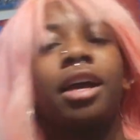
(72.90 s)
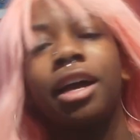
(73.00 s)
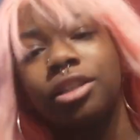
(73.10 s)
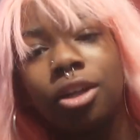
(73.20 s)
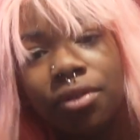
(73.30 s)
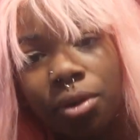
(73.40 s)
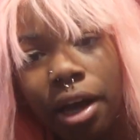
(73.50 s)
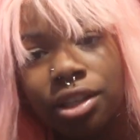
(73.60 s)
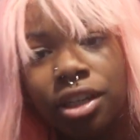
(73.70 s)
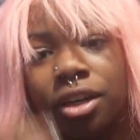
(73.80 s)
as all of you
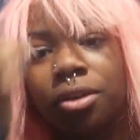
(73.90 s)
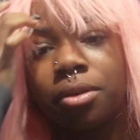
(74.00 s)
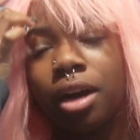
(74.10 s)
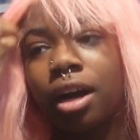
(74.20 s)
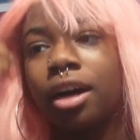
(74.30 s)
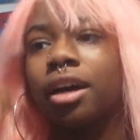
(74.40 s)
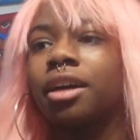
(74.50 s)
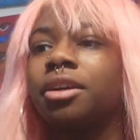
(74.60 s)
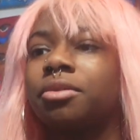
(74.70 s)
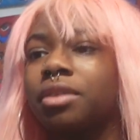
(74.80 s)
guys know,
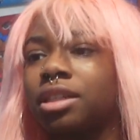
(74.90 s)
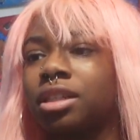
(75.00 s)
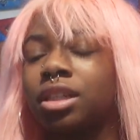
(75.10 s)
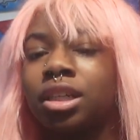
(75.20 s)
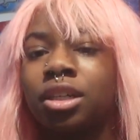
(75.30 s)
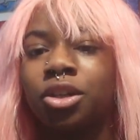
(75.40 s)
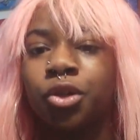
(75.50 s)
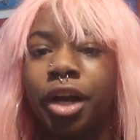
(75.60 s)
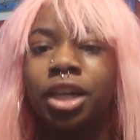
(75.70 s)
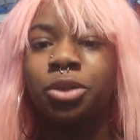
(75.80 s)
I recently
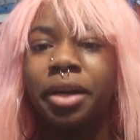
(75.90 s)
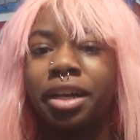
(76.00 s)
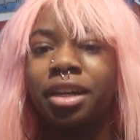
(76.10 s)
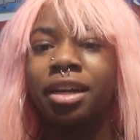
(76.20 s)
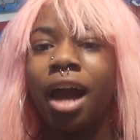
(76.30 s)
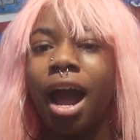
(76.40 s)
graduated.